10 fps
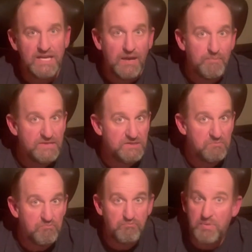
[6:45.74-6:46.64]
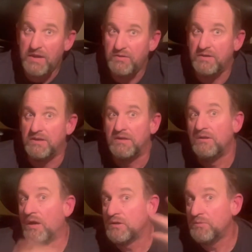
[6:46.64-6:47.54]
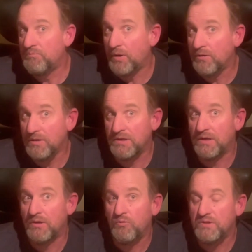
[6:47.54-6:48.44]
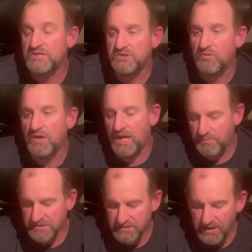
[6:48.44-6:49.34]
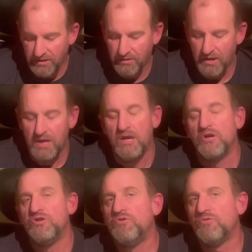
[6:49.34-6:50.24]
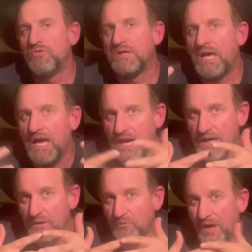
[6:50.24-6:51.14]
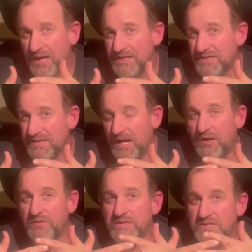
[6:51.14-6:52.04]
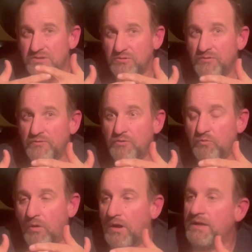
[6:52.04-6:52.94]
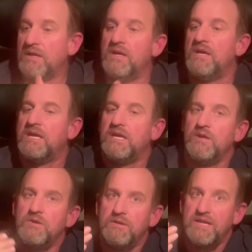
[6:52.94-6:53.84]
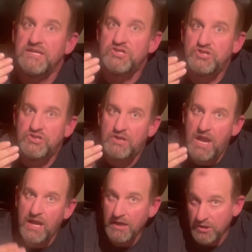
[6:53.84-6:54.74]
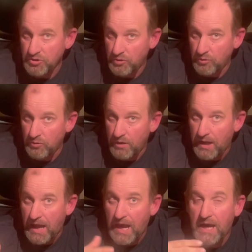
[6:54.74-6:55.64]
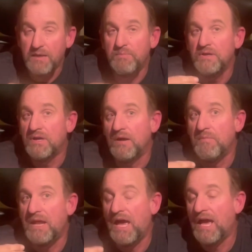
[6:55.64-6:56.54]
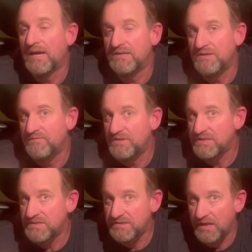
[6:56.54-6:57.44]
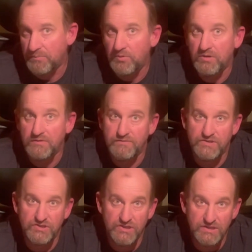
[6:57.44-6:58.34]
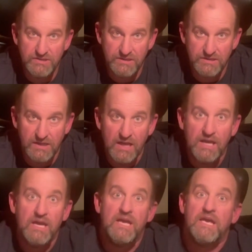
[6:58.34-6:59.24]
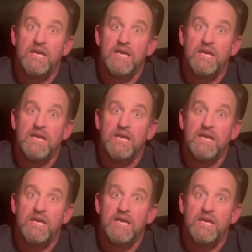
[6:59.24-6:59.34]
And this happens in Bethany, not Capernaum, where the story happens later. You can reconcile these two if you want, in that Andrew had become an active disciple of Jesus